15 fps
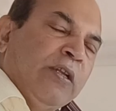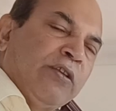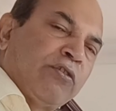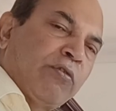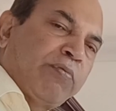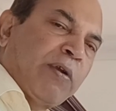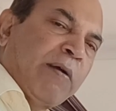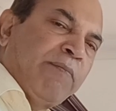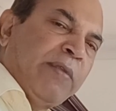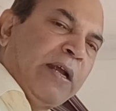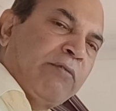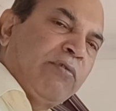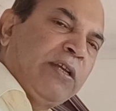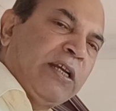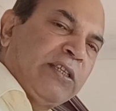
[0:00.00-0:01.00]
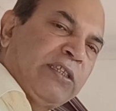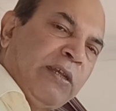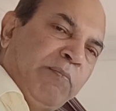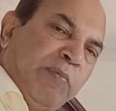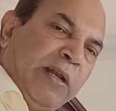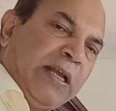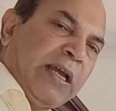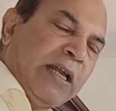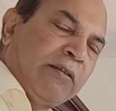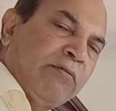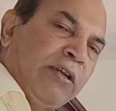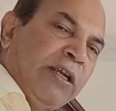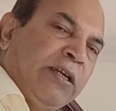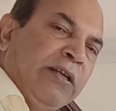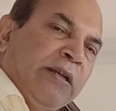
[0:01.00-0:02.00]
So from that we can simply
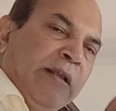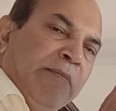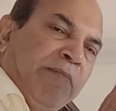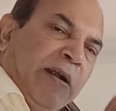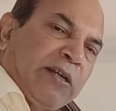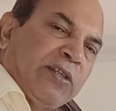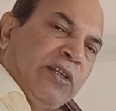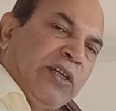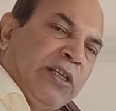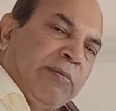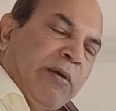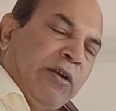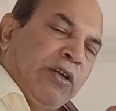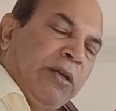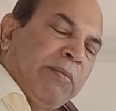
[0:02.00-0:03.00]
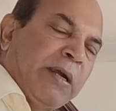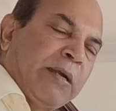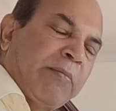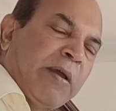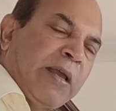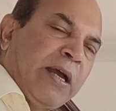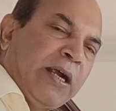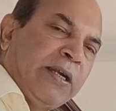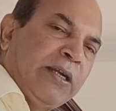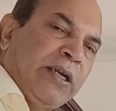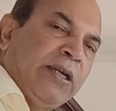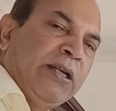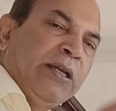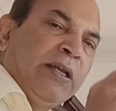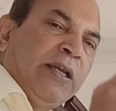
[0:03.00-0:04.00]
calculate percentage value divided by
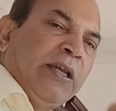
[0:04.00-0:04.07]
100